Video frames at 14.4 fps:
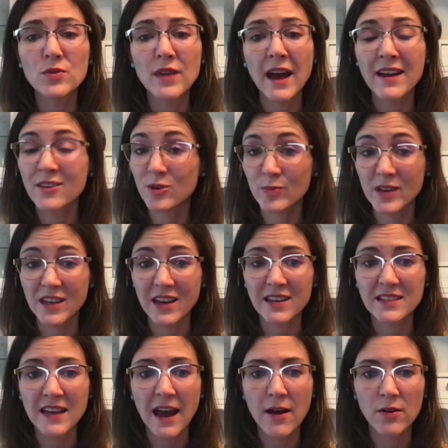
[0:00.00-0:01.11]
that, you'll be kicked
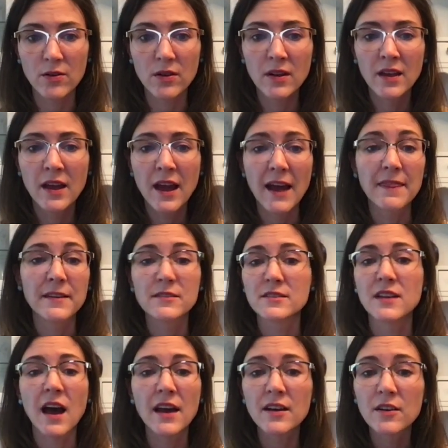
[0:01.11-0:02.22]
out, and there's
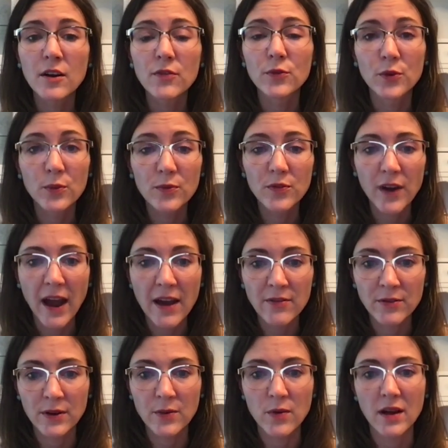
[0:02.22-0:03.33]
not enough room for
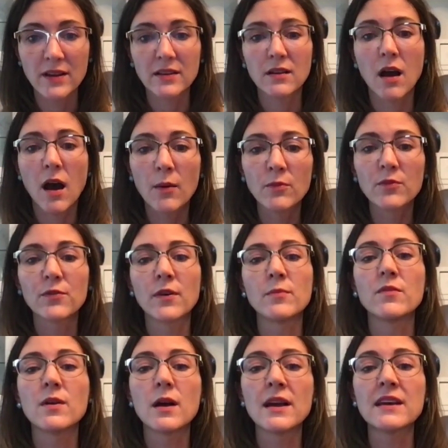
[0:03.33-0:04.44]
everyone," come
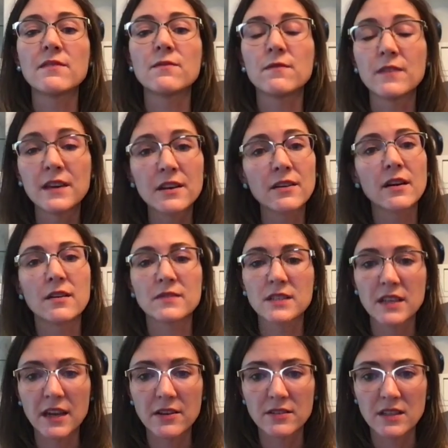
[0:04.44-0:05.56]
from a fear of
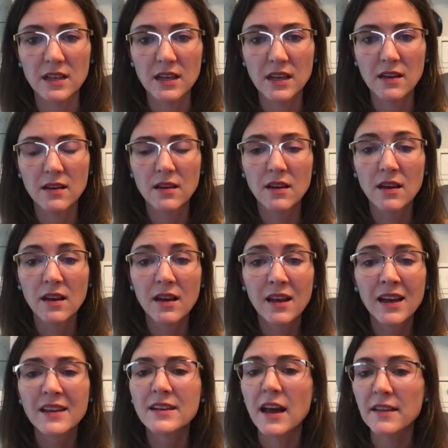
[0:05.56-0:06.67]
scarcity.
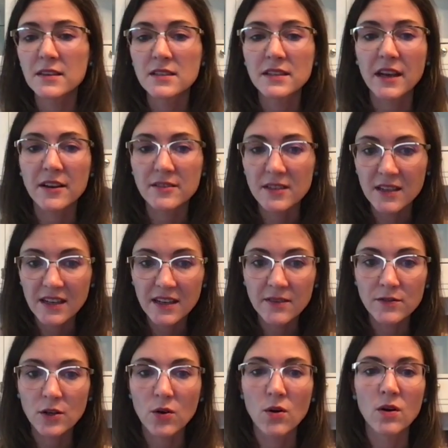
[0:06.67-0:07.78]
Not the scarcity of
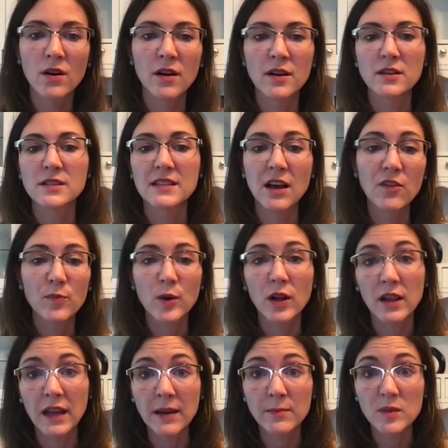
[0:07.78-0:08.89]
decor on a
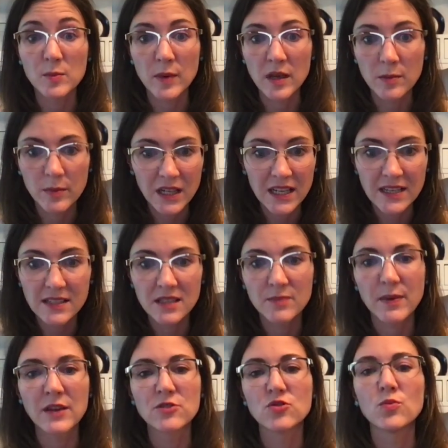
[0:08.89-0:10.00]
self-proclaimed minimalist's
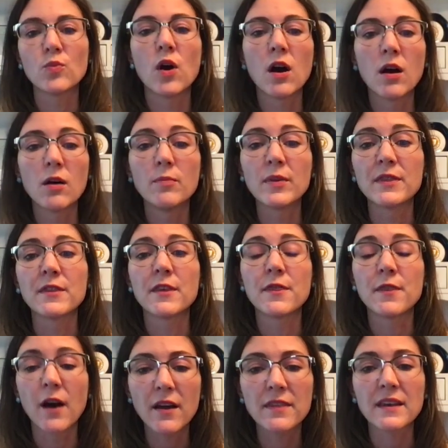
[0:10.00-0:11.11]
bedroom wall, but the
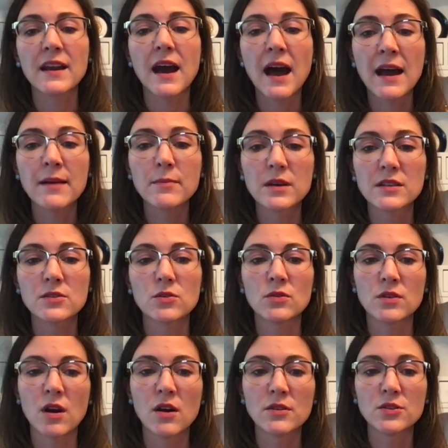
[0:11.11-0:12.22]
thought that I must hold
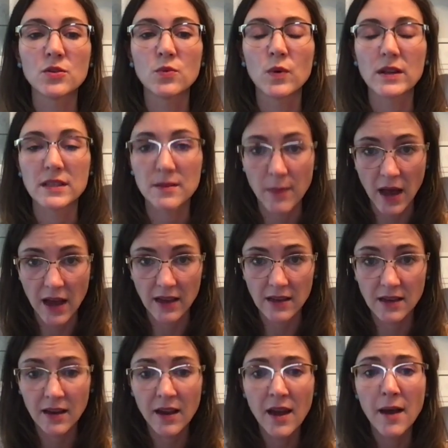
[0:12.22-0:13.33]
on to what's mine,
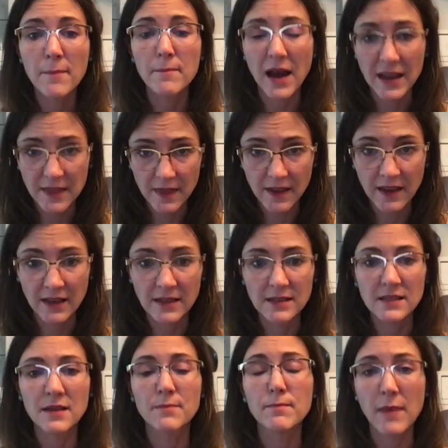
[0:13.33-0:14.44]
my things,
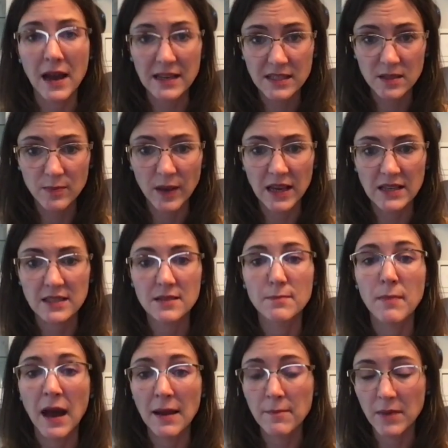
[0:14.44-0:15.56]
my space,
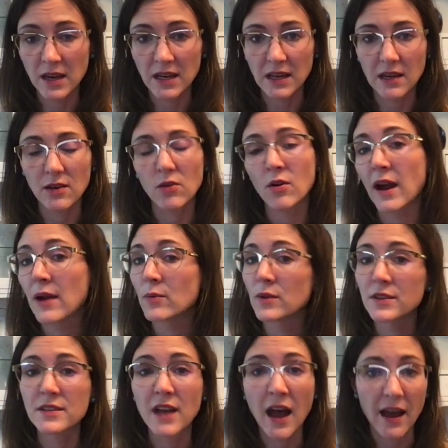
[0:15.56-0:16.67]
my money, or I will
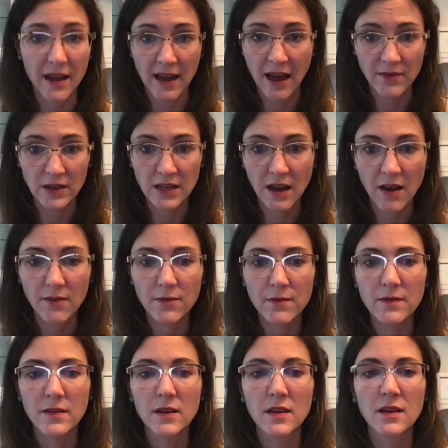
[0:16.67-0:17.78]
not have enough.
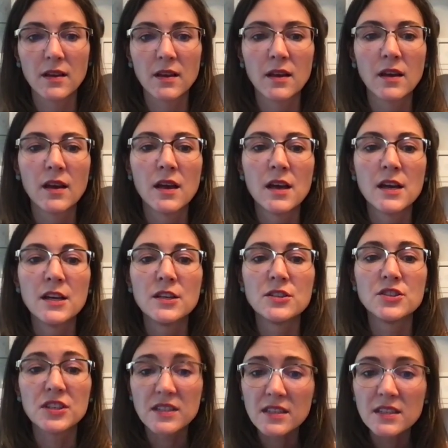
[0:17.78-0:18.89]

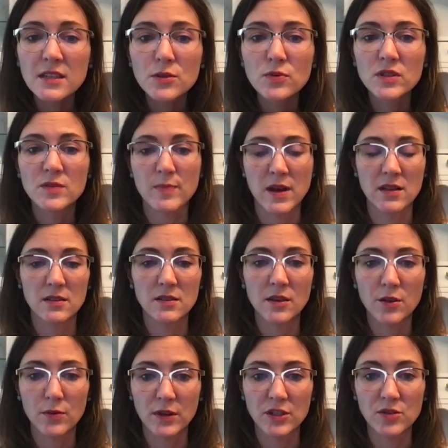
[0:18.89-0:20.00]
Jesus' response to the
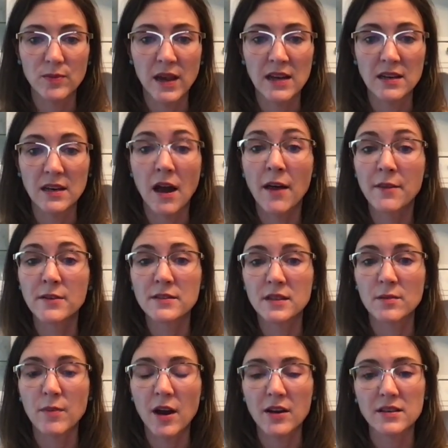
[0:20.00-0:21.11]
rich man and others in
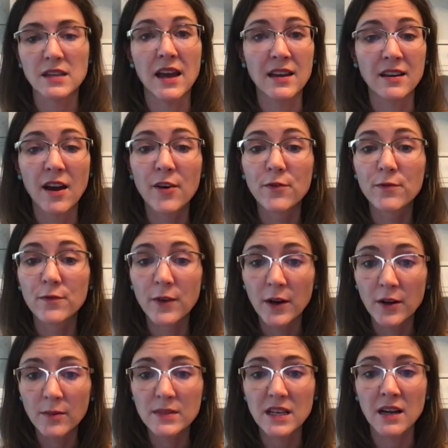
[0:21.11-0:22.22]
Mark 10
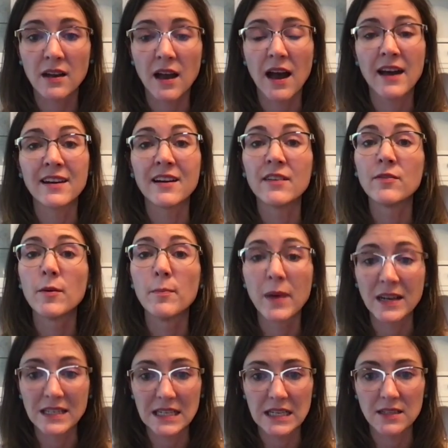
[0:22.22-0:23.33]
affirms a God of
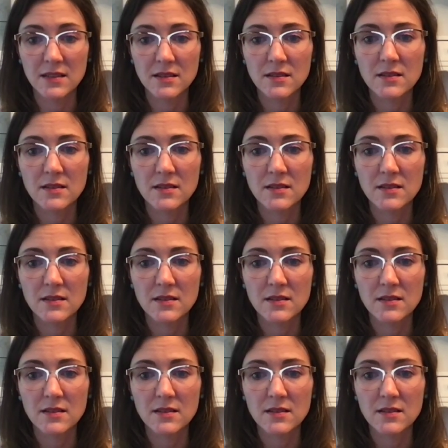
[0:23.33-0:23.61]
abundance.